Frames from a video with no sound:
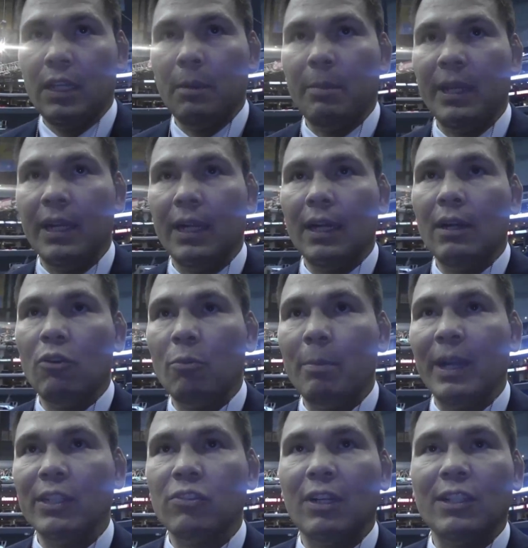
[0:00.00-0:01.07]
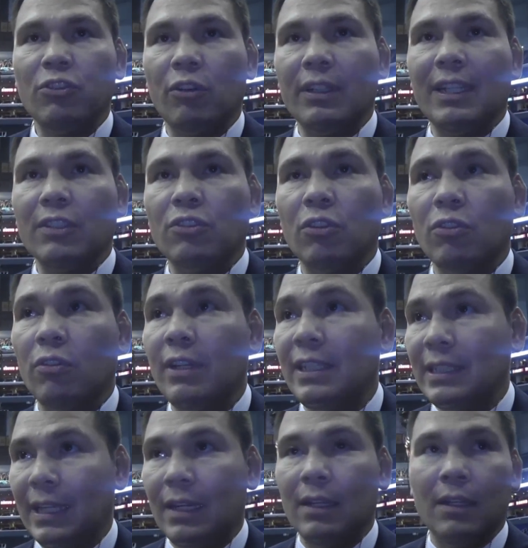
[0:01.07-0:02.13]
he beat uh, Humberto La Zorrita Soto, and
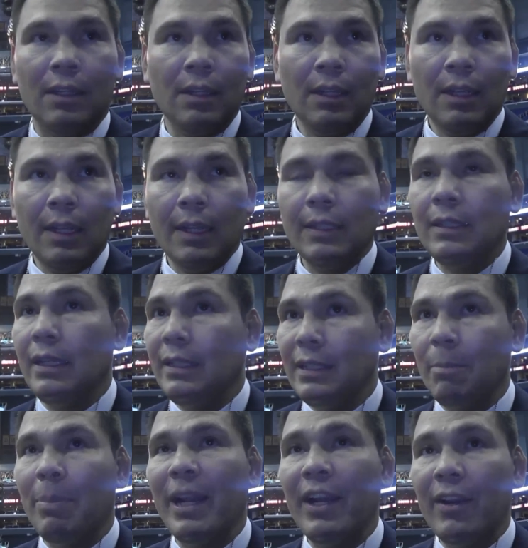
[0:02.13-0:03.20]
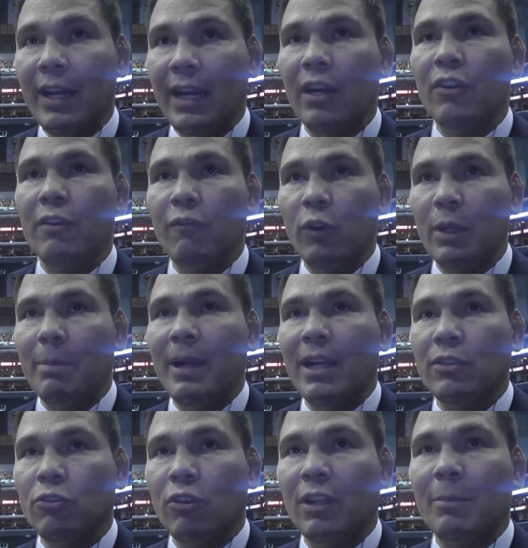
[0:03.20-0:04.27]
he's gonna he's a, he's a player at 140
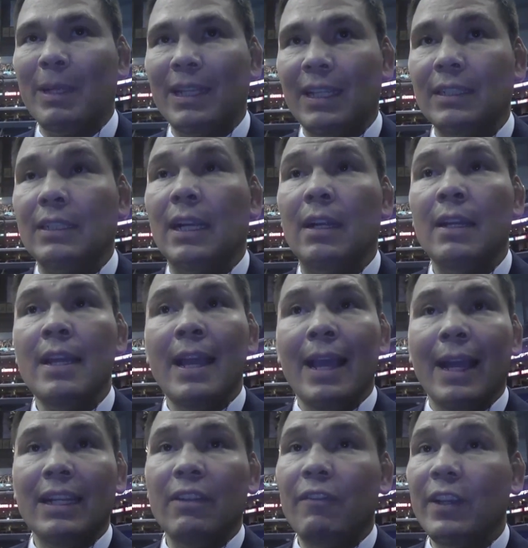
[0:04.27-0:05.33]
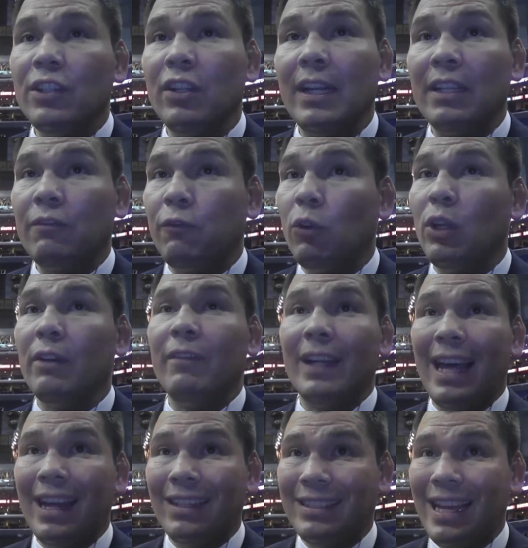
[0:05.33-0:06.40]
pounds. at Mate he's gonna a division that's full of a
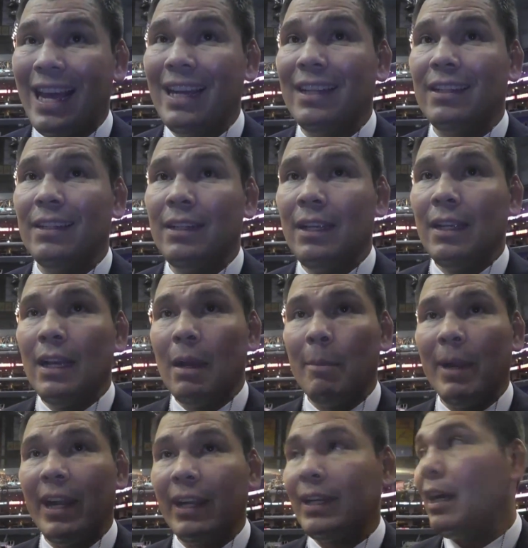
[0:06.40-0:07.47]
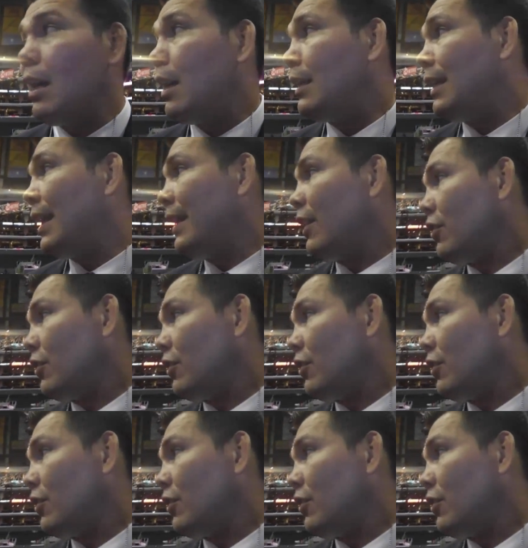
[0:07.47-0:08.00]
lot of talent. American, Danny